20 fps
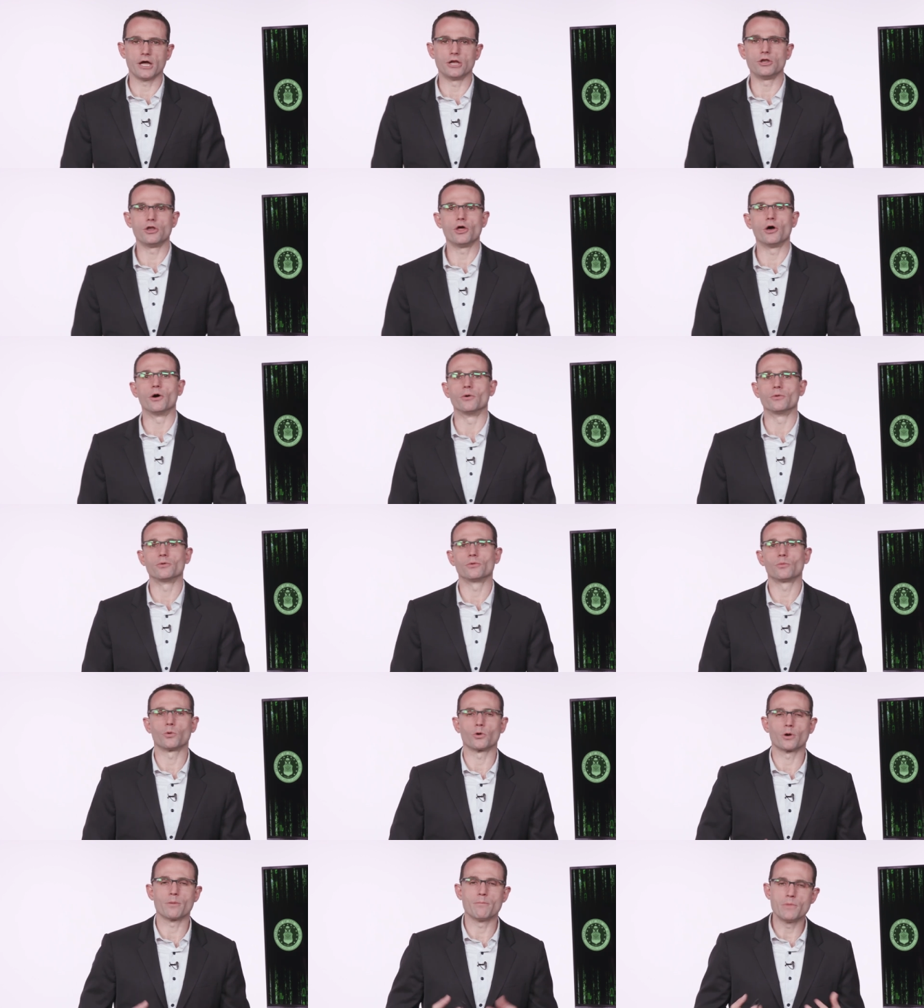unknown.
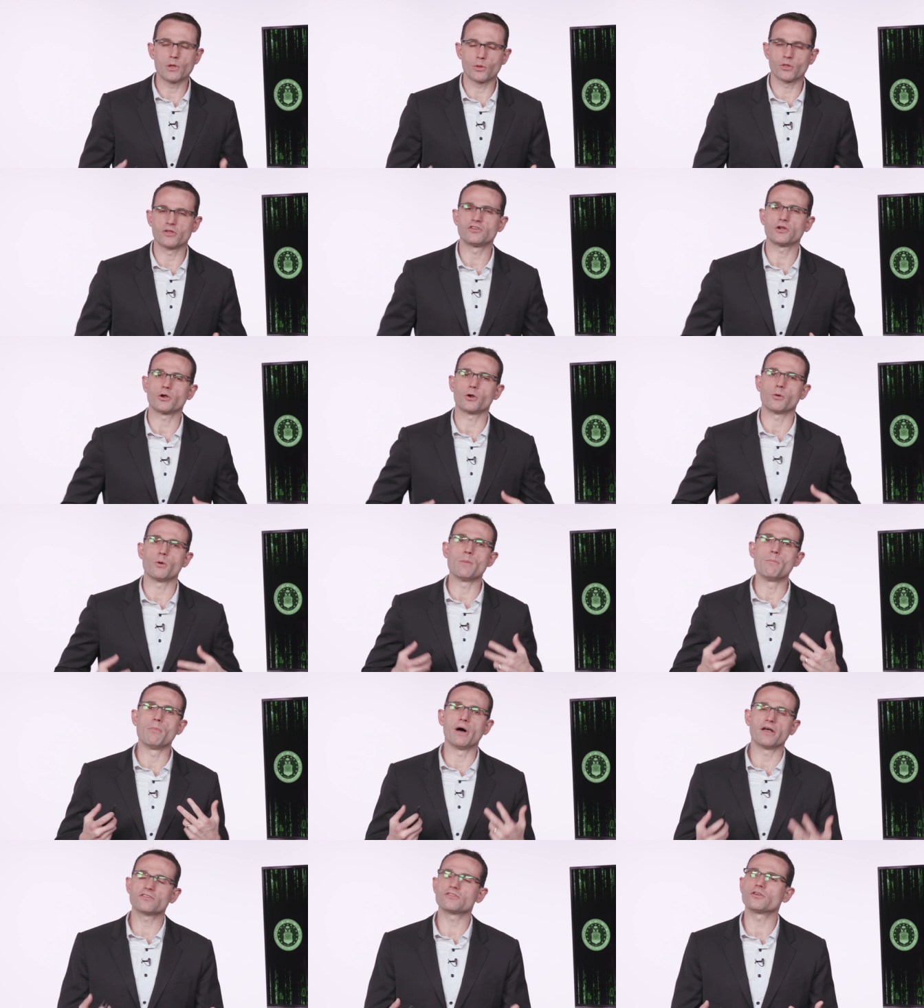We're a military, we
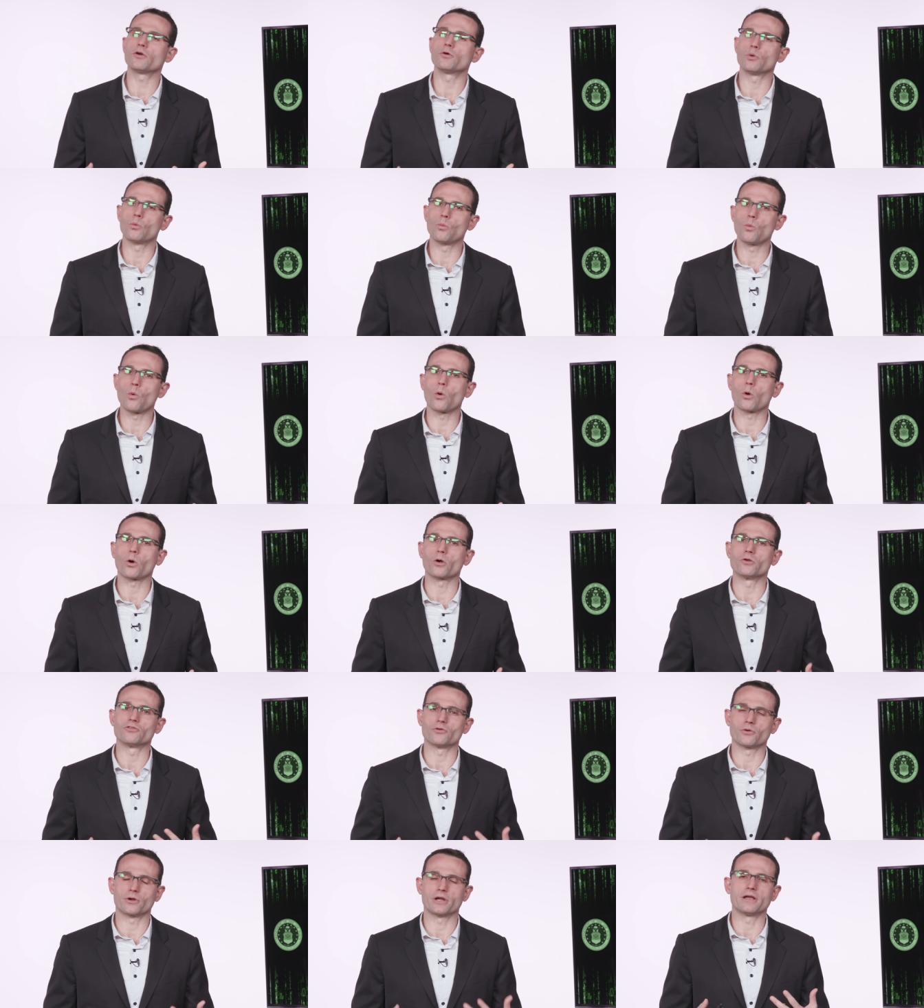must go to
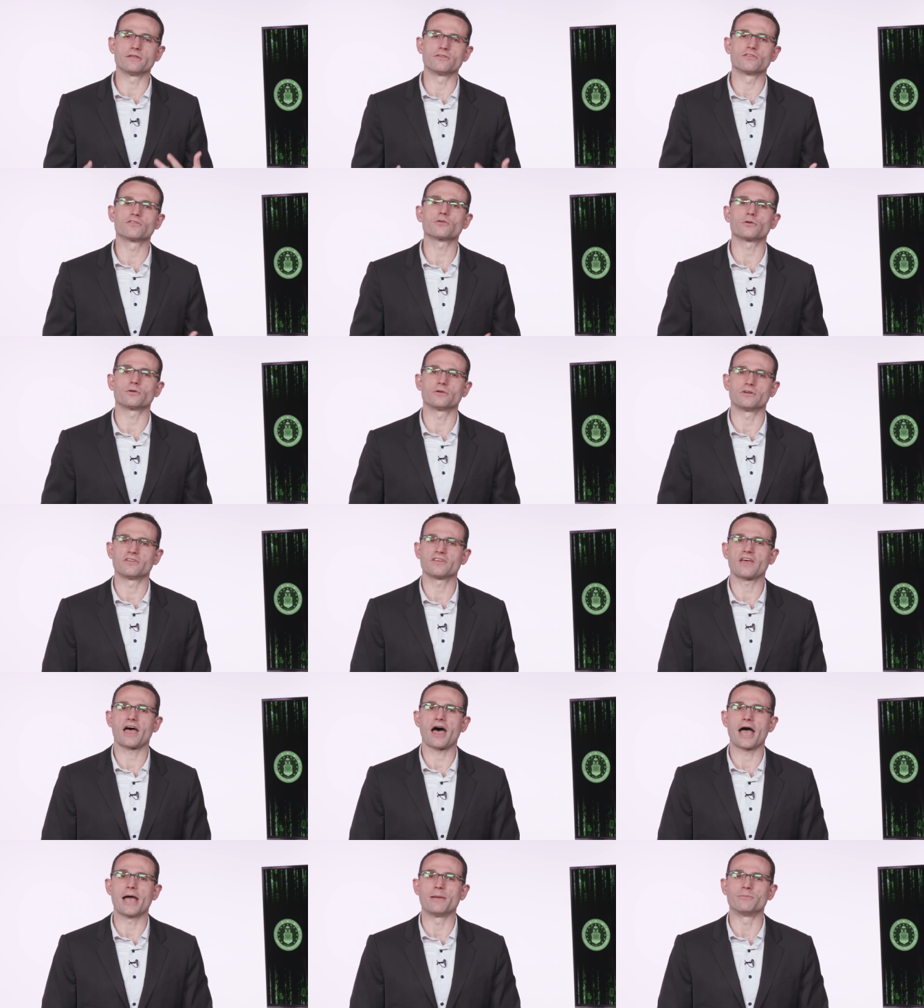war during uncertain
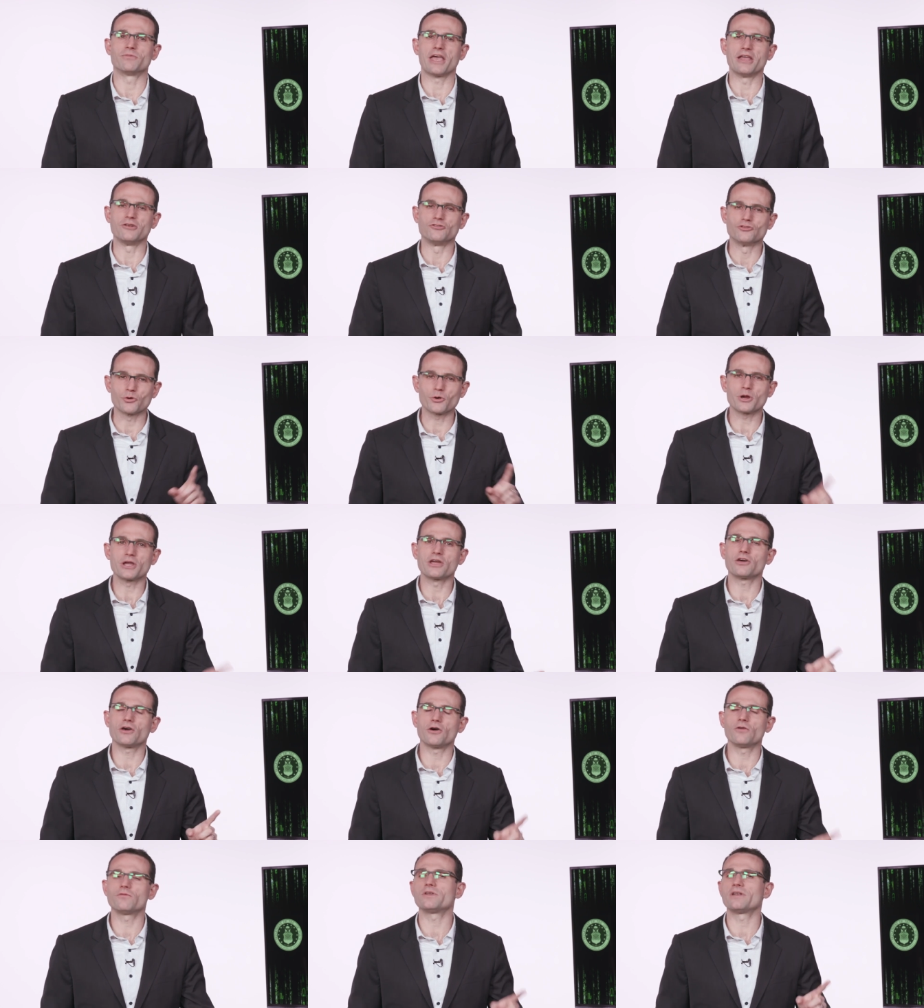times. And during
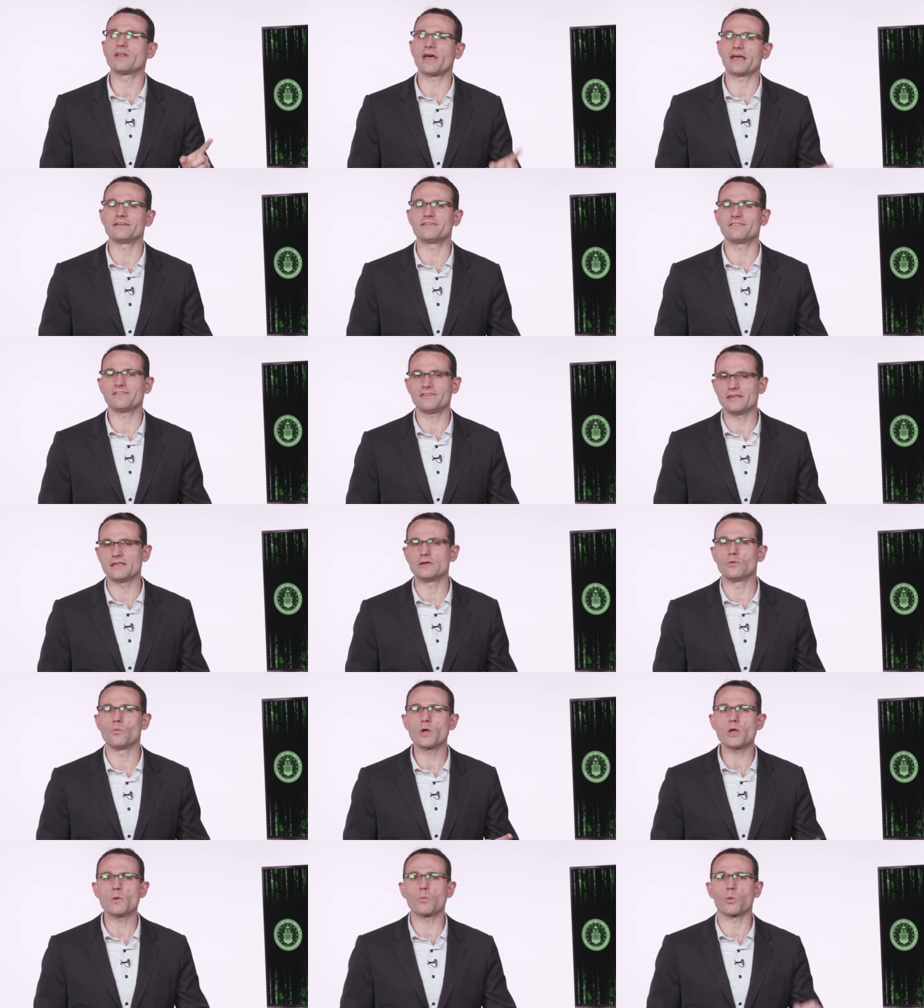COVID
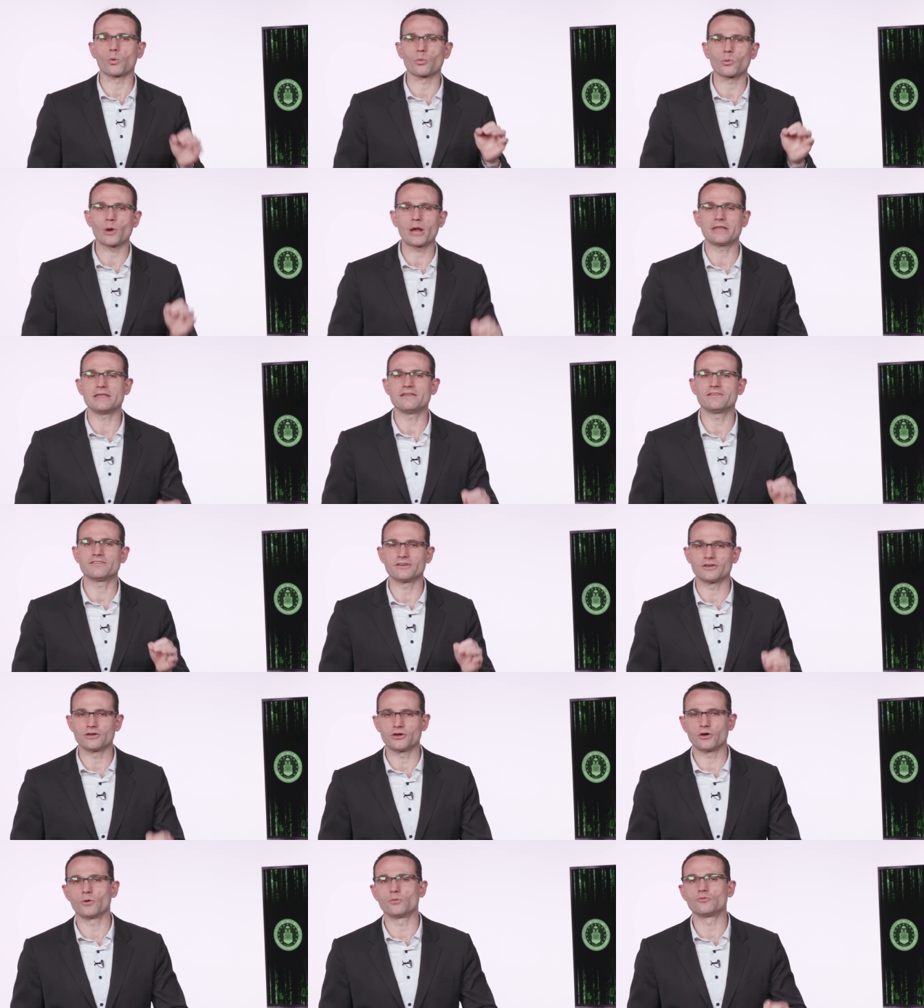19, we were ready
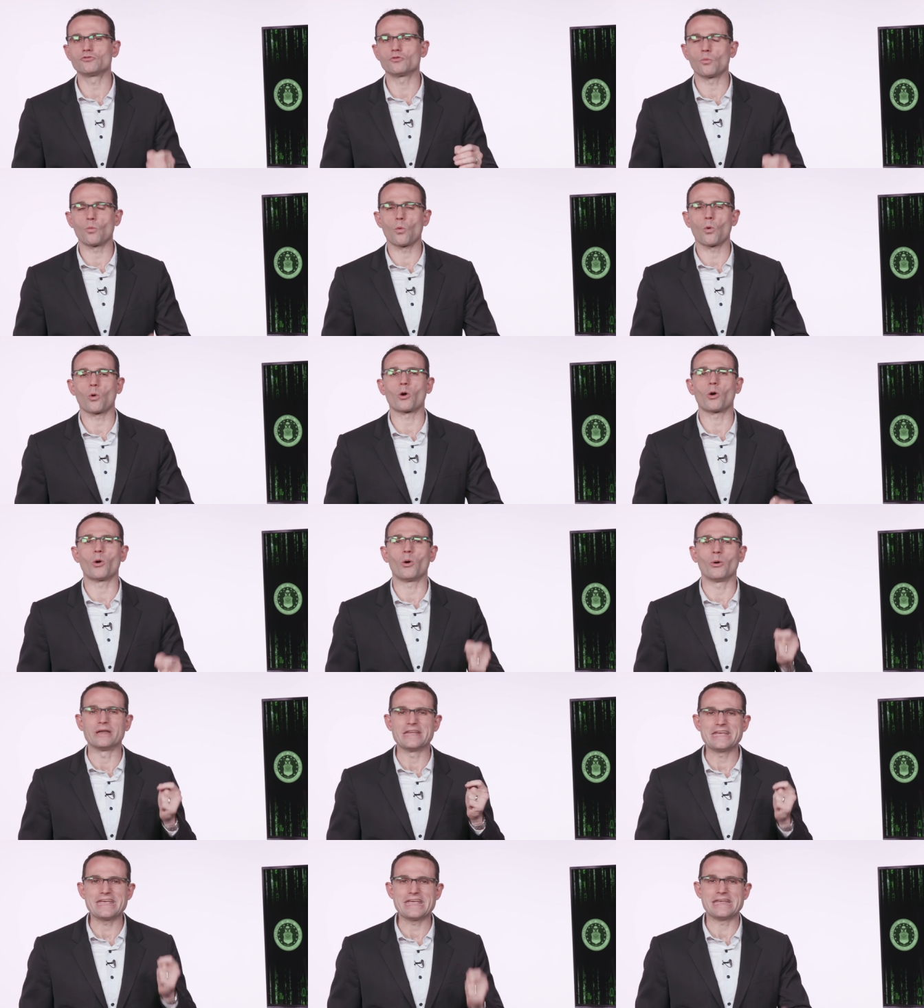to go to war
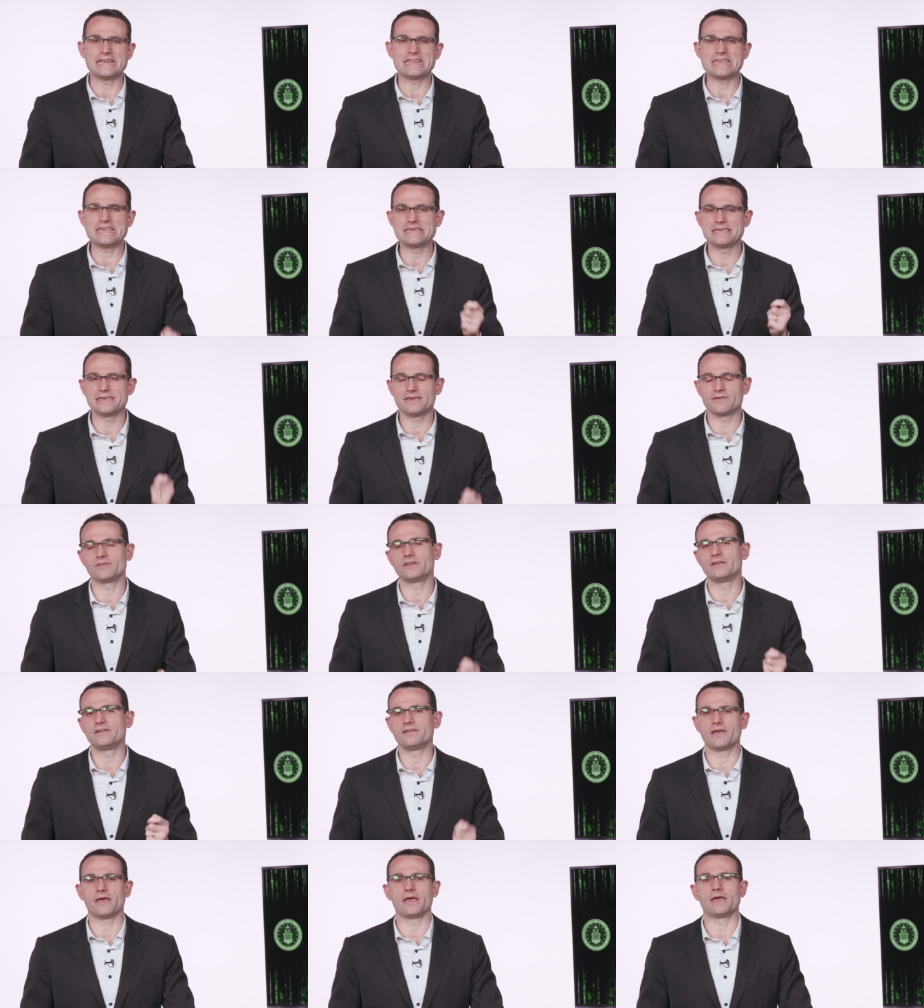on any
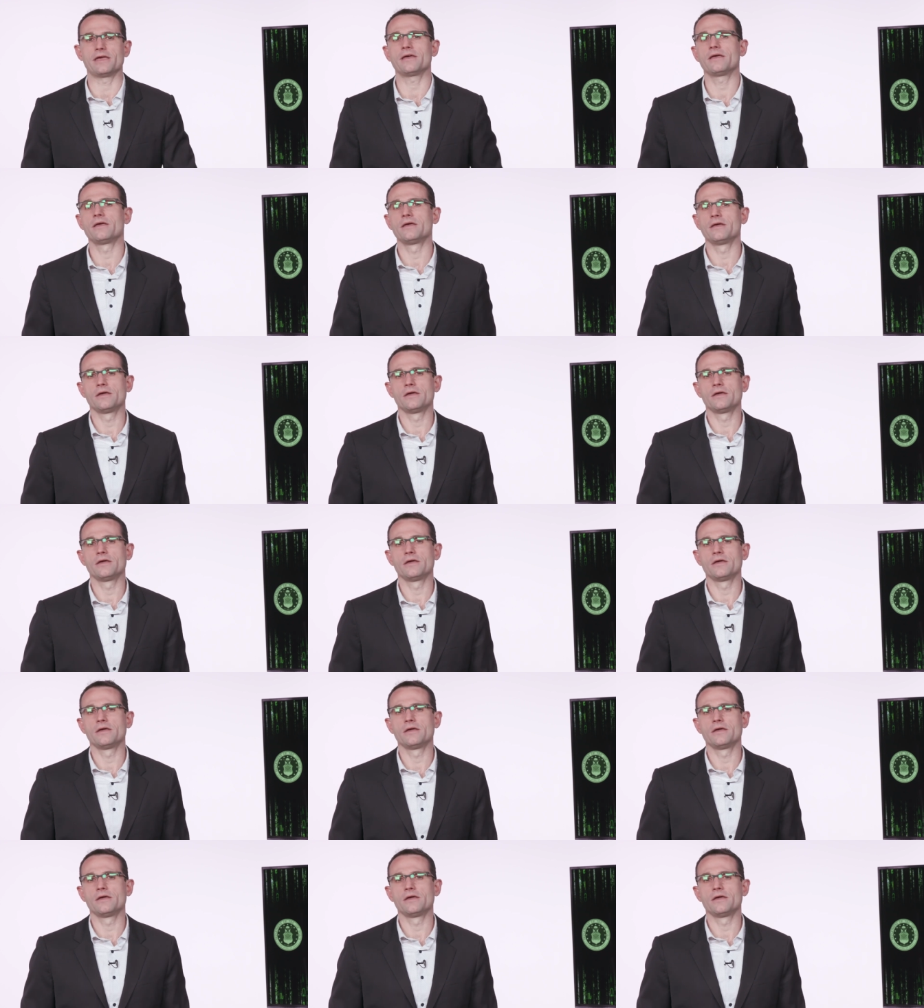given day.